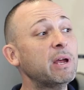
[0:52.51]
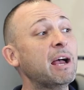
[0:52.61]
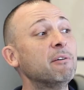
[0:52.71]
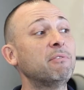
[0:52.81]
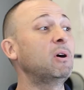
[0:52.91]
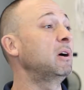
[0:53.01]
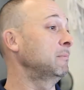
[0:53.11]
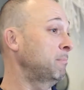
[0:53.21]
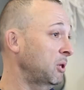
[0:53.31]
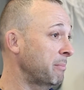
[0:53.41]
have
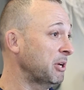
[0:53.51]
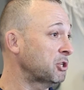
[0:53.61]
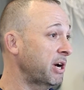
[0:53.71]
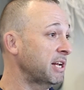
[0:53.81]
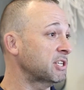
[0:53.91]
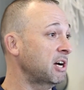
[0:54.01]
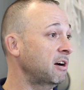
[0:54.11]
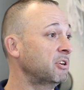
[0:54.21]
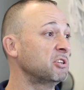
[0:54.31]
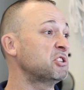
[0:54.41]
plumbing trades
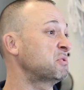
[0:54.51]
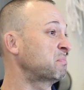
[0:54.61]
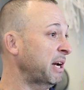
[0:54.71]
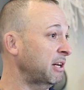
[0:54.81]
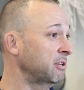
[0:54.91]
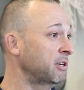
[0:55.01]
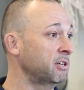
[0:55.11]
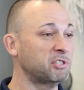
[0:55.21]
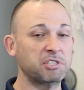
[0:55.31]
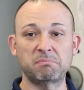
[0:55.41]
covered,
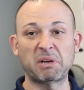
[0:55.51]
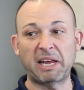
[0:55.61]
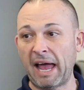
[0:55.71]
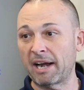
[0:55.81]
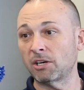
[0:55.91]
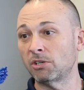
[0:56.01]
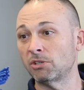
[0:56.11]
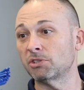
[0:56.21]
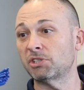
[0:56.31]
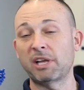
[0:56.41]
sprinklers,
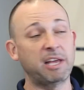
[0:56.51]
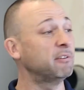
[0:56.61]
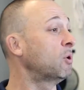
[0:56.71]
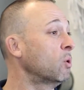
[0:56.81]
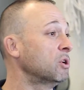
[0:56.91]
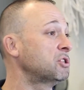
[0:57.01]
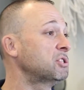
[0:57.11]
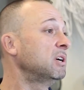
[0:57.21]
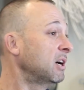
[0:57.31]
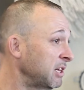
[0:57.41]
mechanicals, and of course,
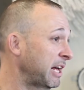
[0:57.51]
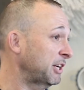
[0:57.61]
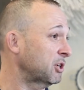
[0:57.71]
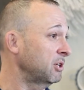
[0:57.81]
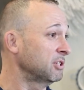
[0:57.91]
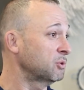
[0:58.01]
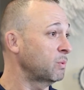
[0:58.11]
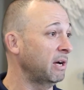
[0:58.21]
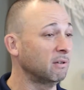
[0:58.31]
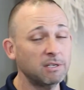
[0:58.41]
electrical as
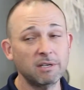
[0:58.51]
well.